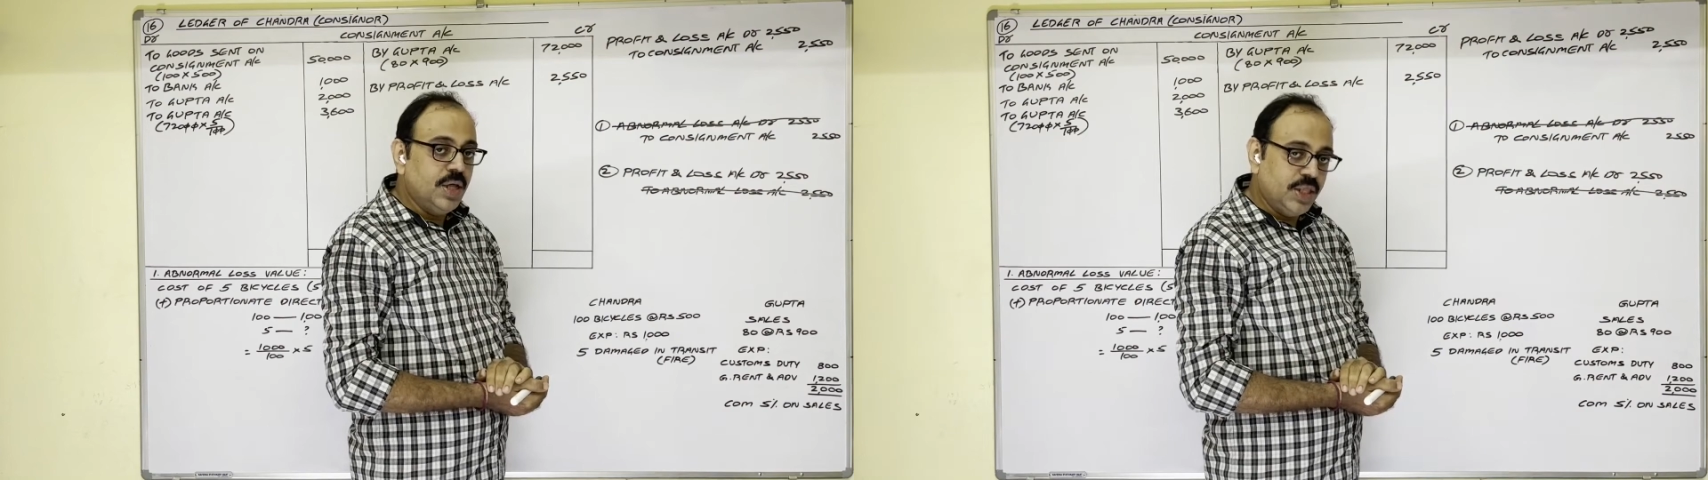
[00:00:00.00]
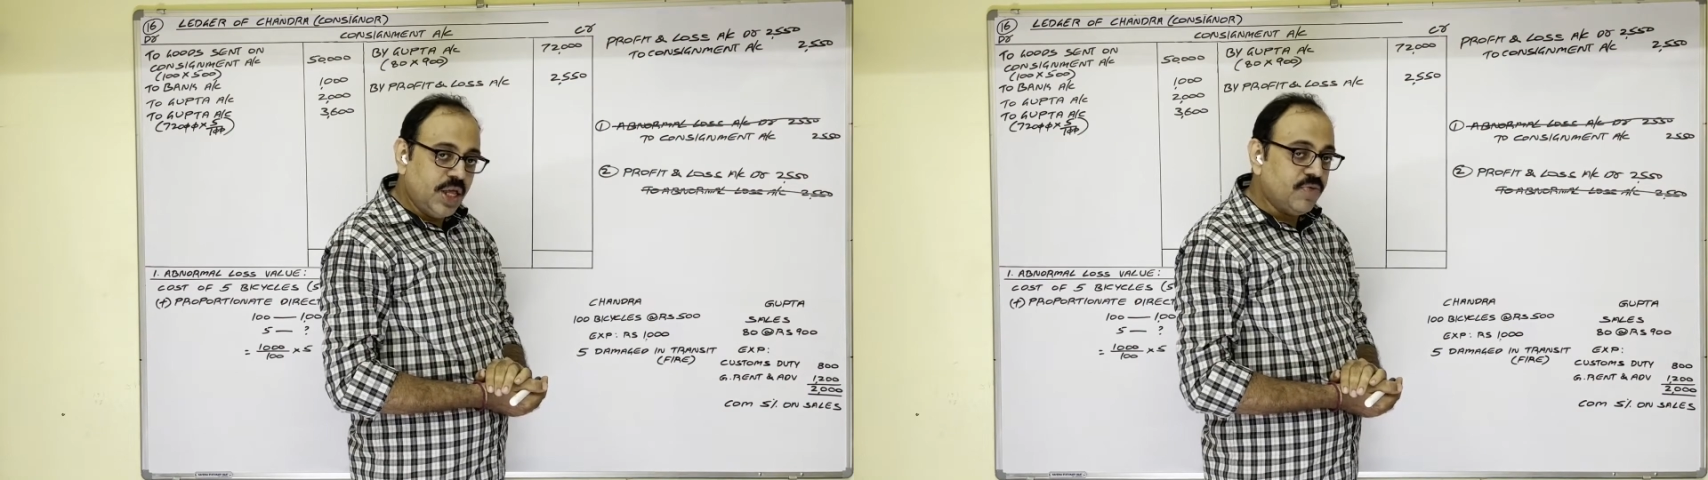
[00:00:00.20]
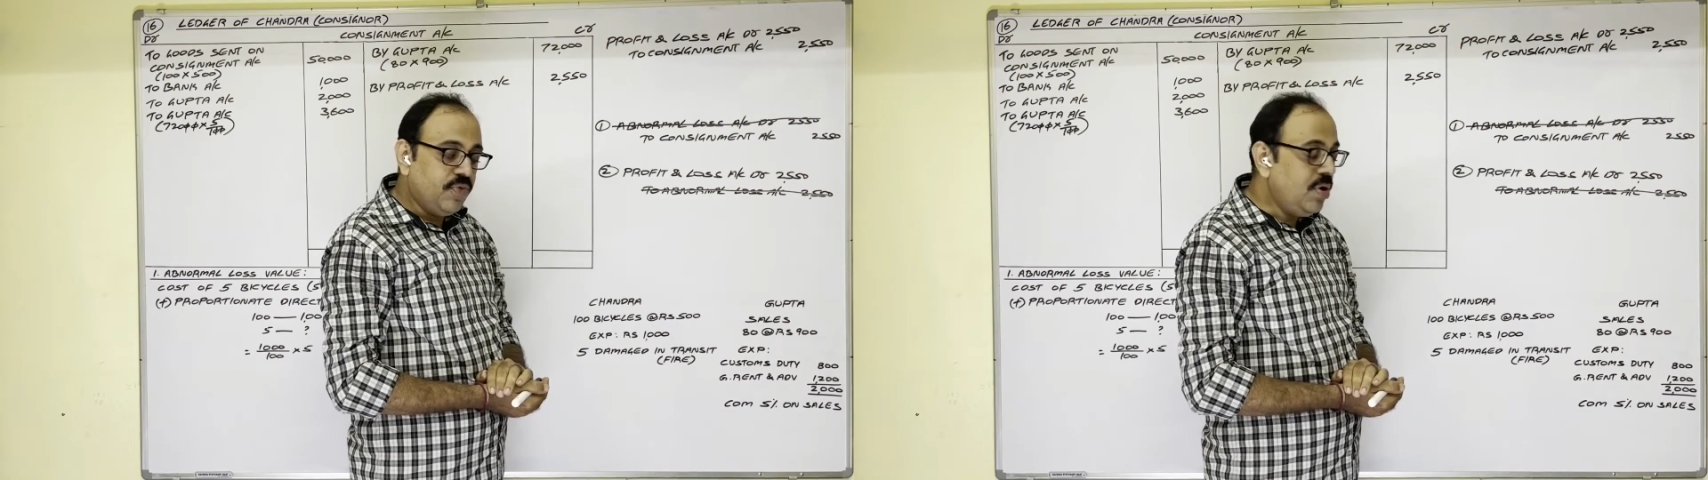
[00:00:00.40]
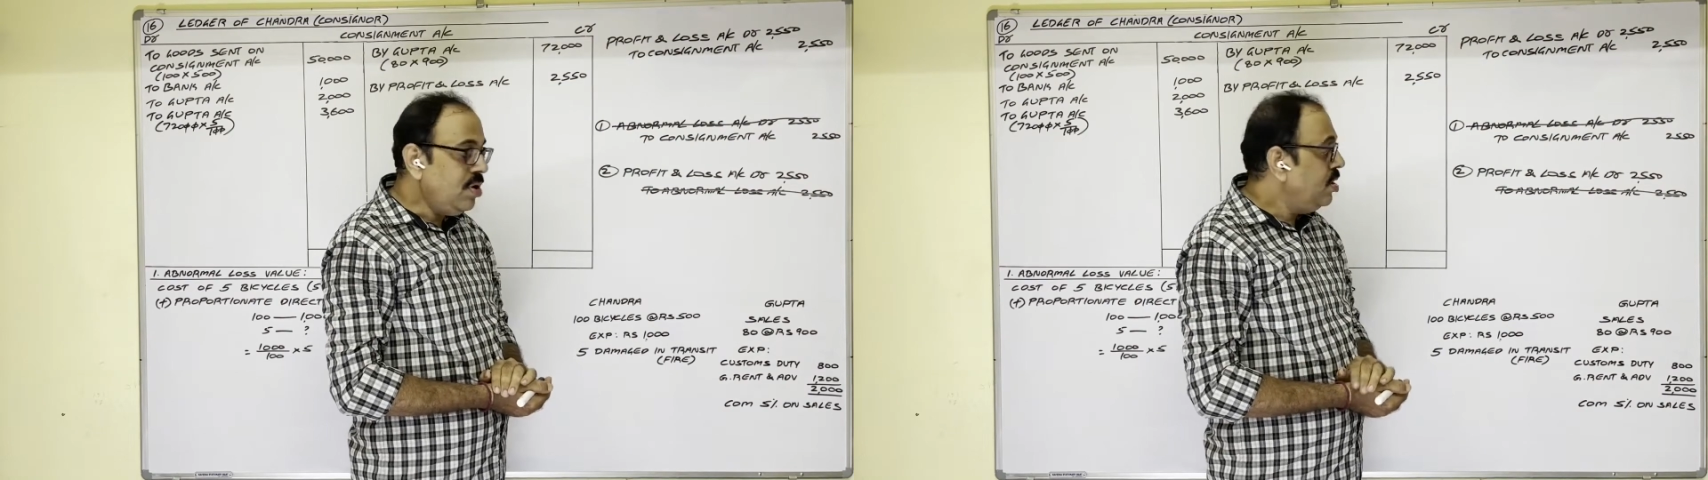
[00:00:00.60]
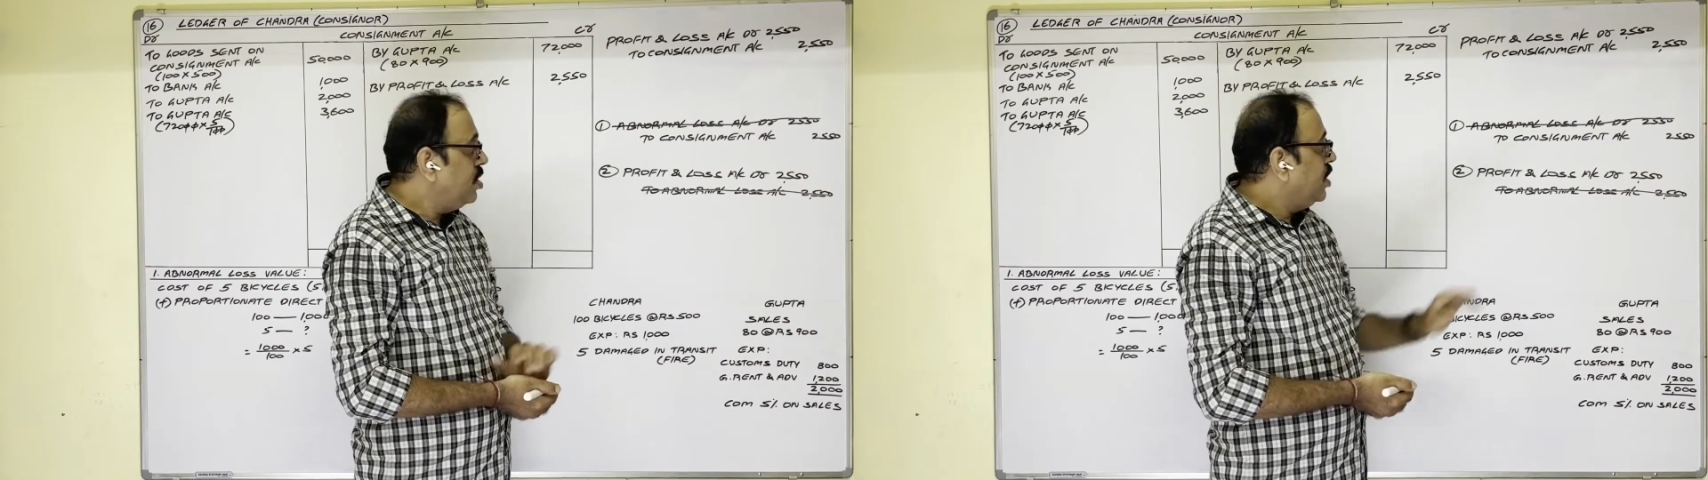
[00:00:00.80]

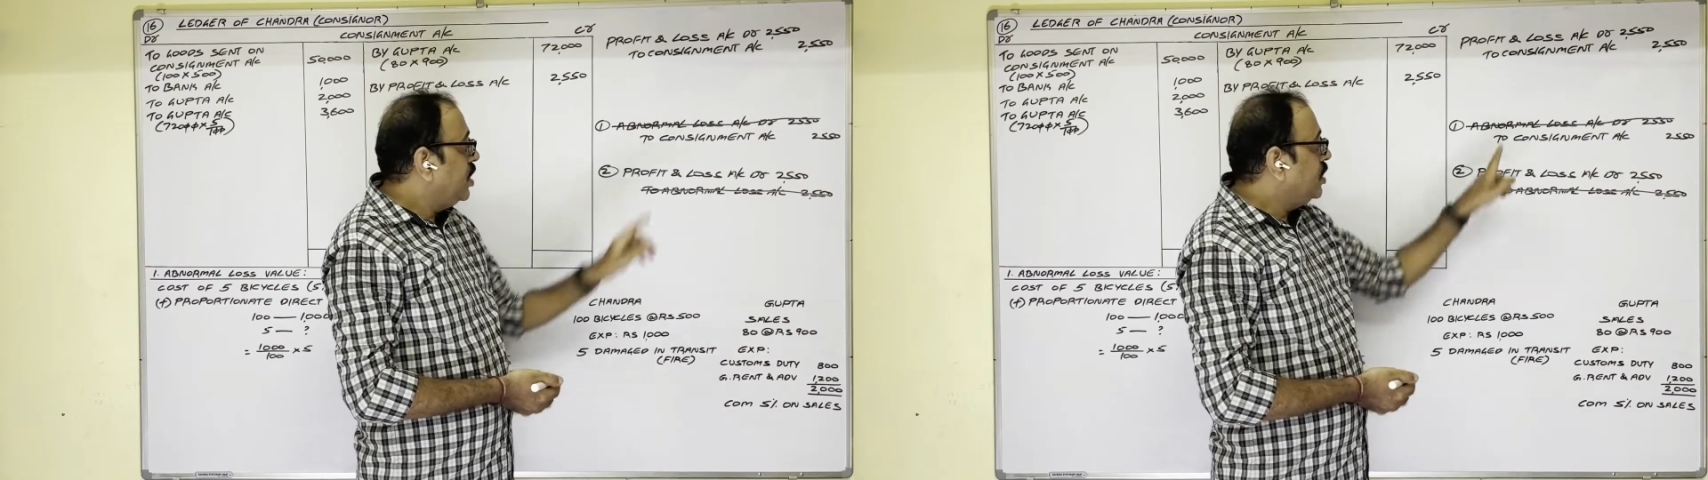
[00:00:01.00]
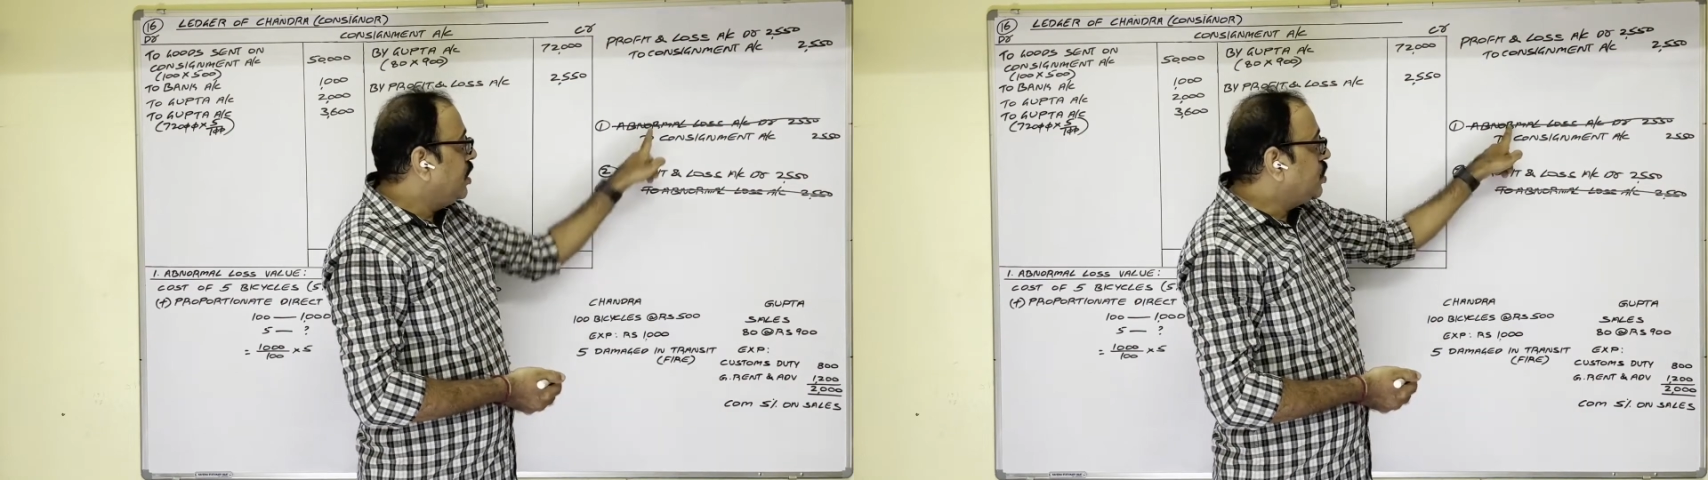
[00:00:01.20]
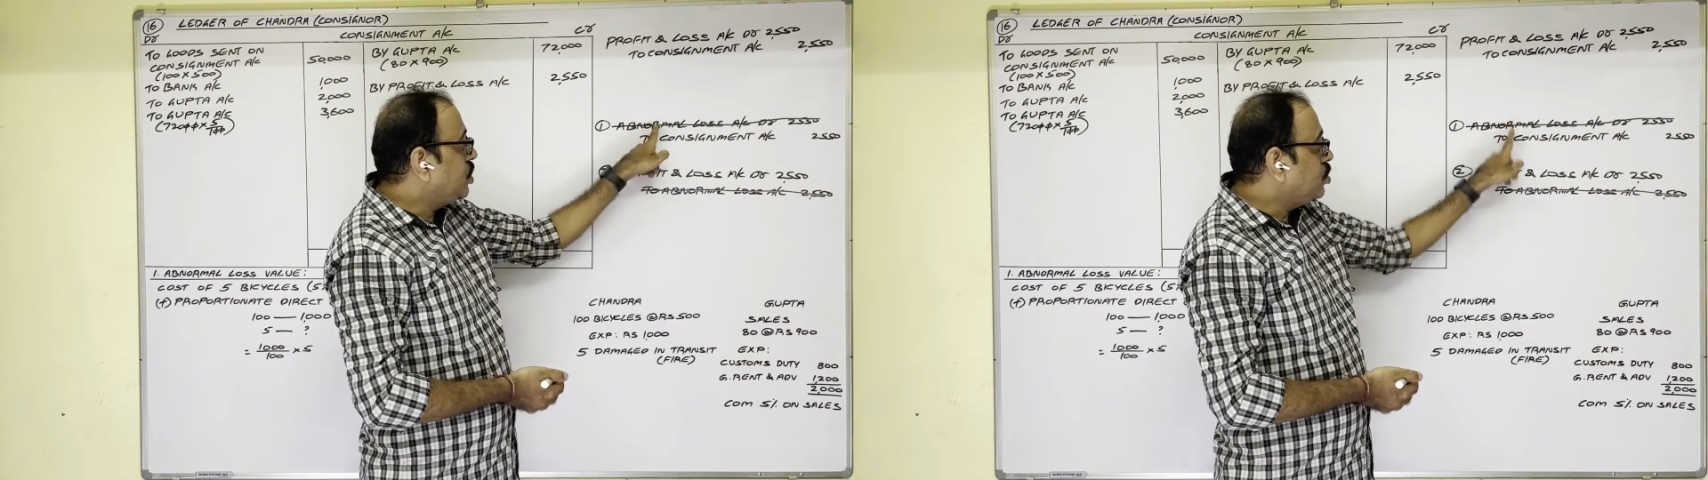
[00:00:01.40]
Therefore, these